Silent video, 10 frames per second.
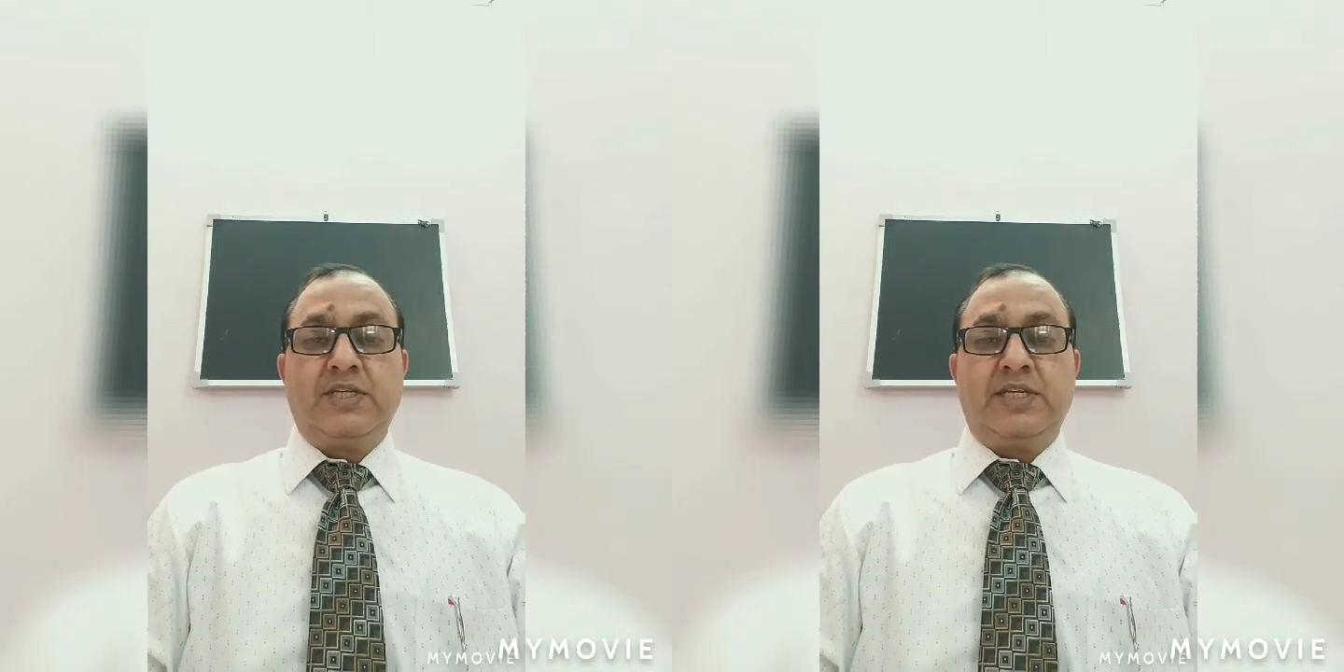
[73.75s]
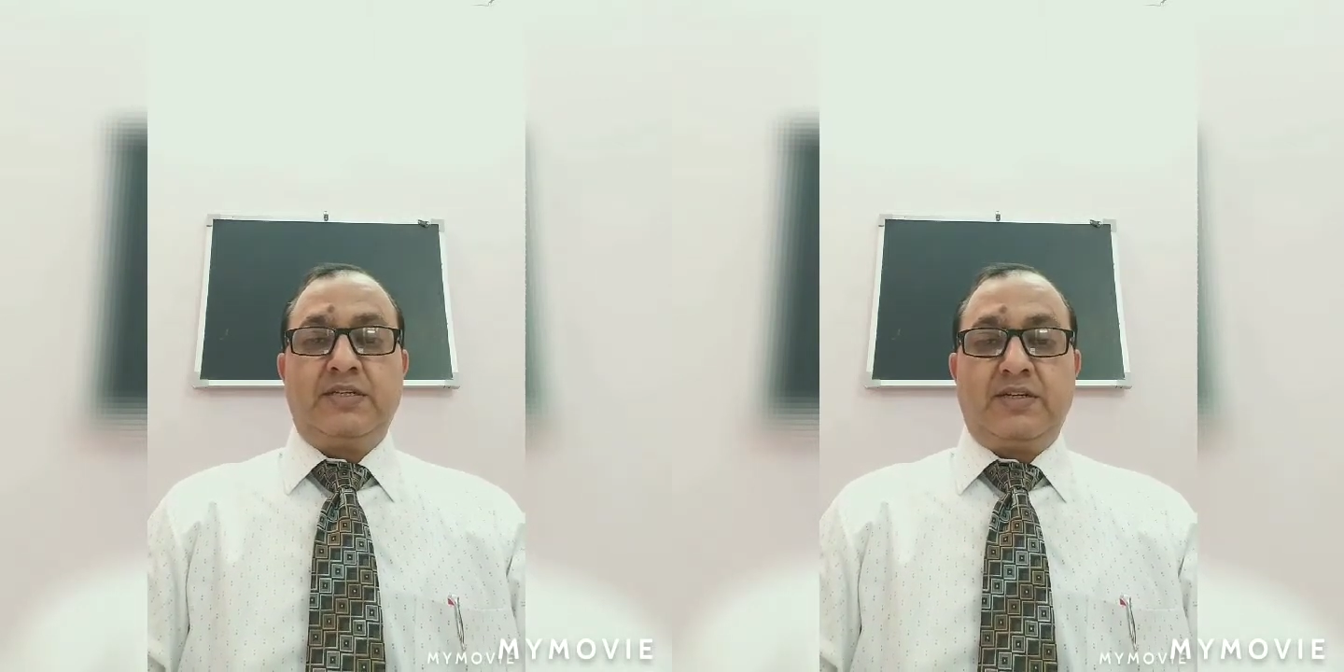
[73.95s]

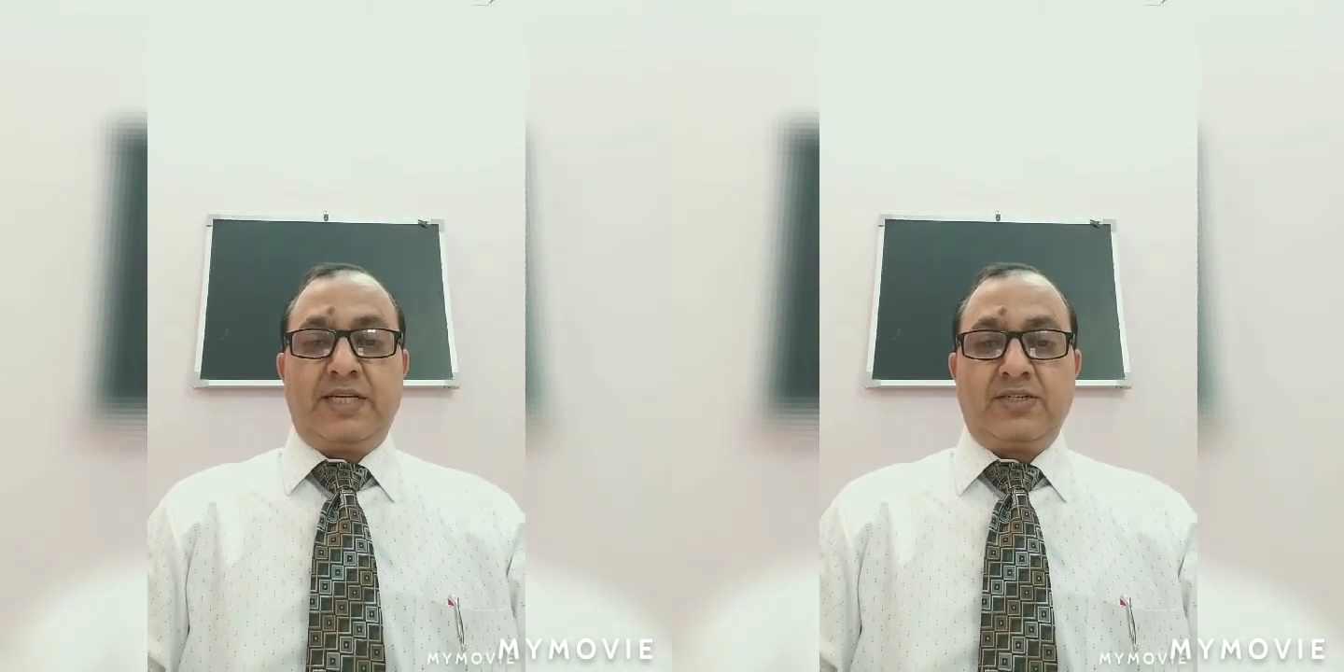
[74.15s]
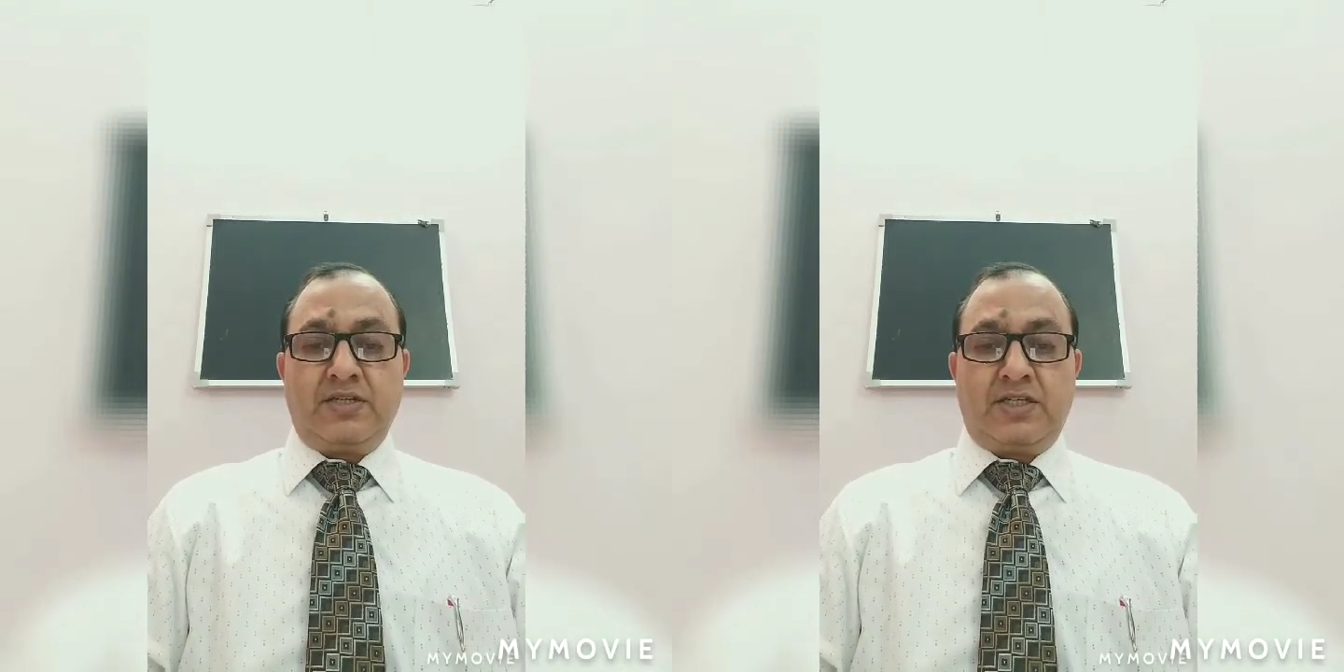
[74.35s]
the
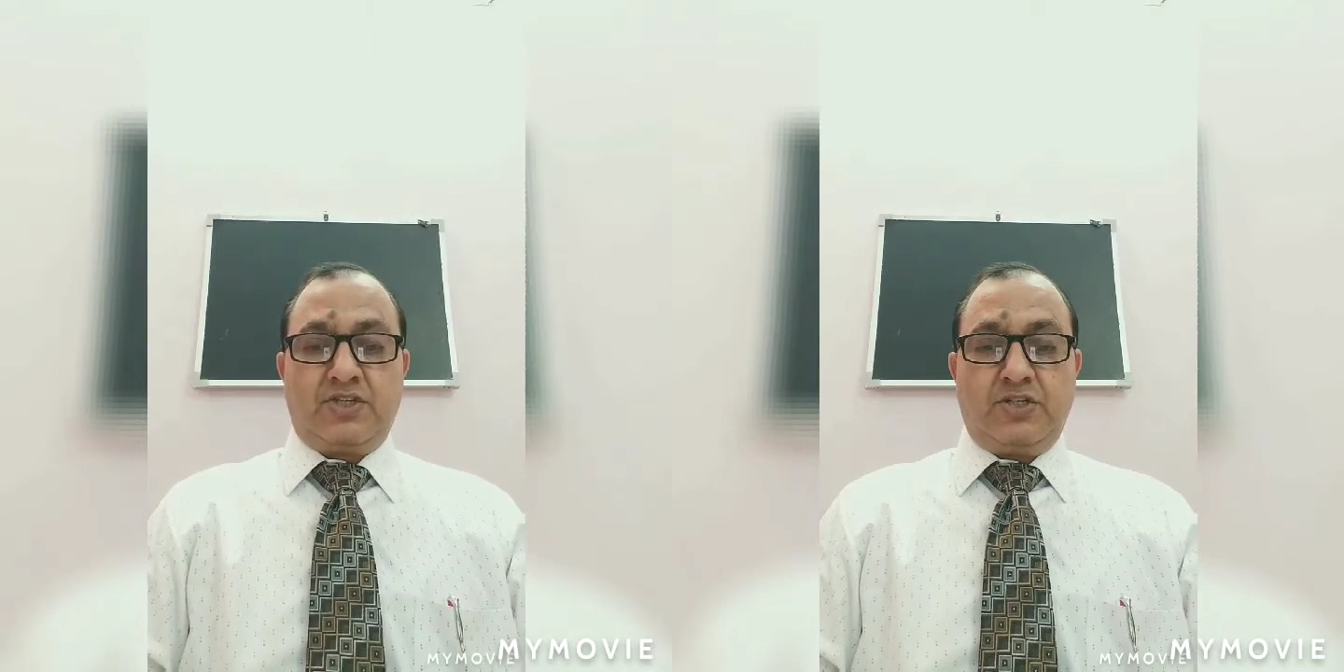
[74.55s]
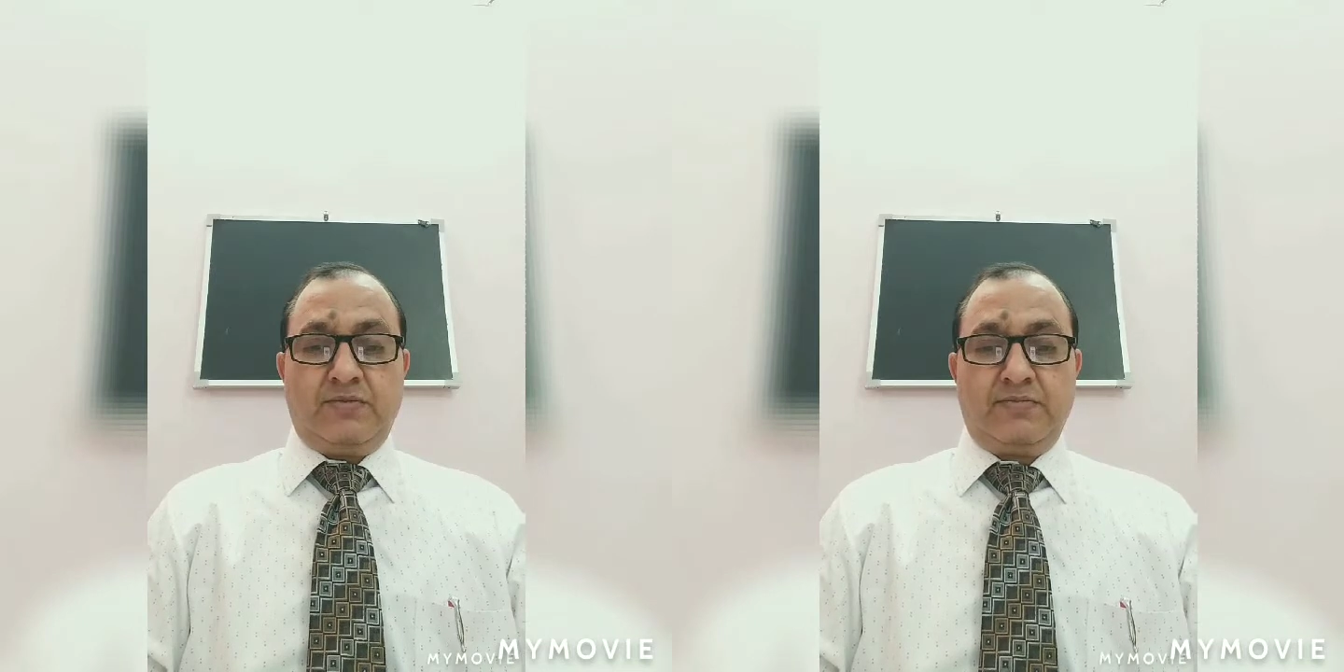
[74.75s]
international
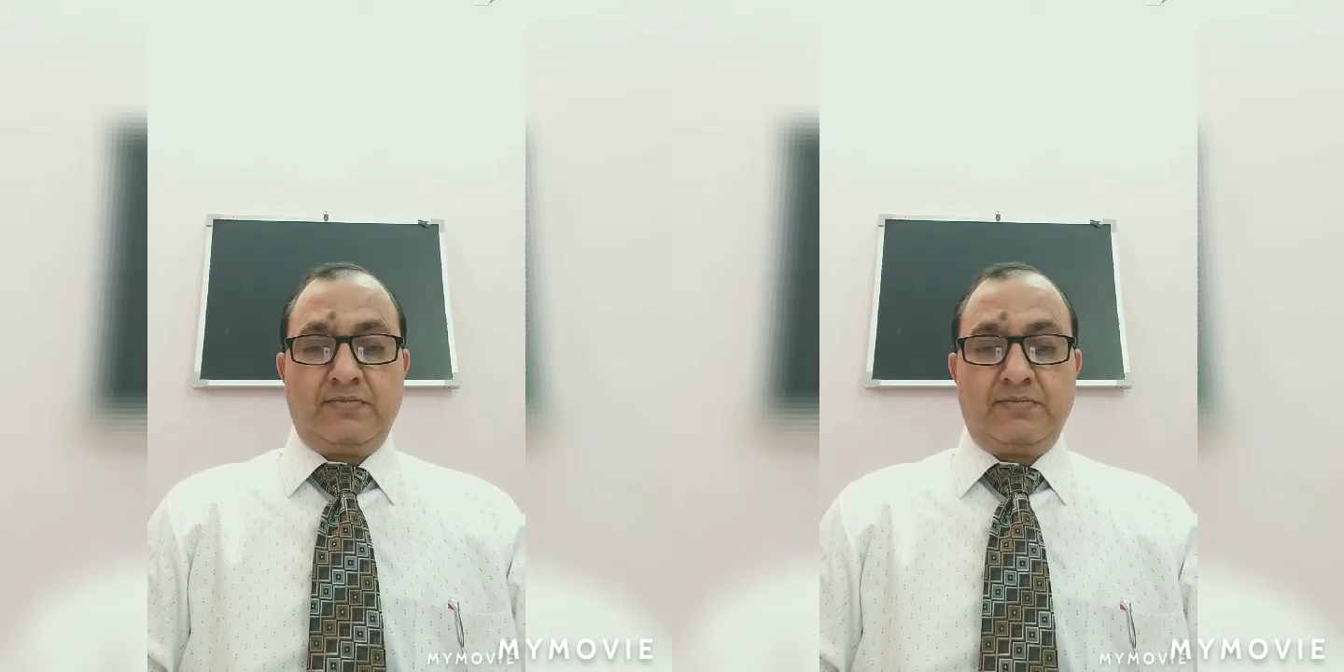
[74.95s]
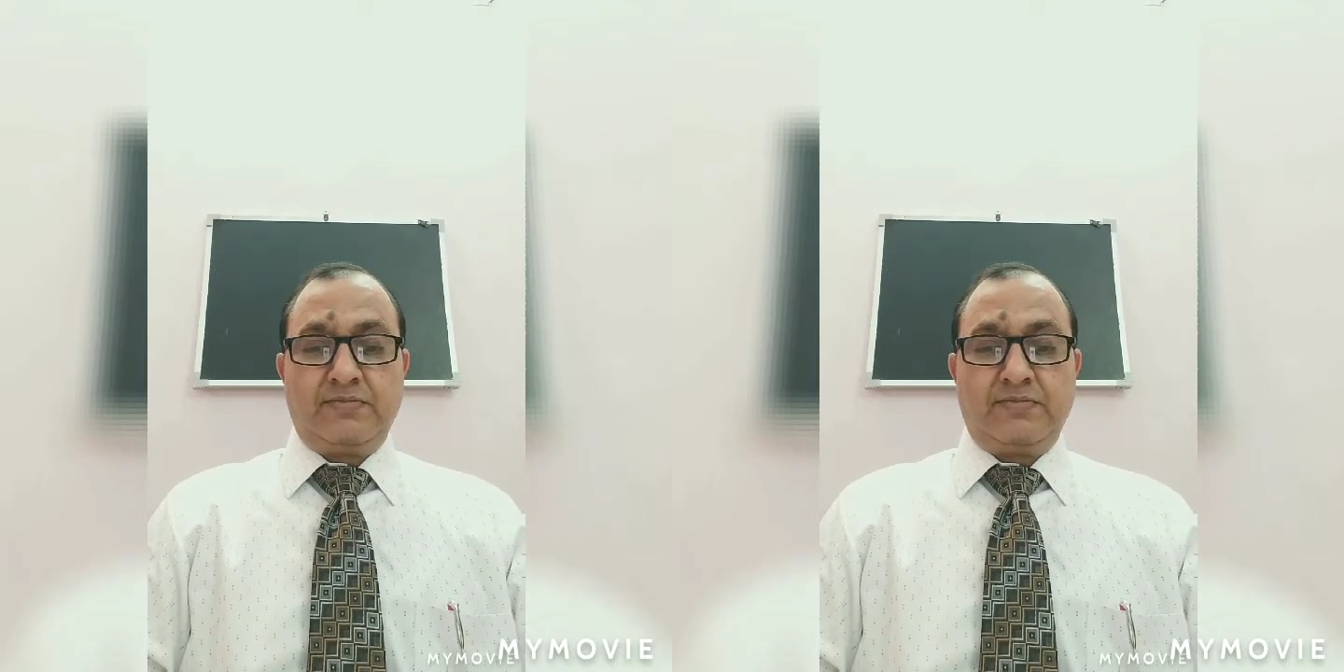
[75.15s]
system.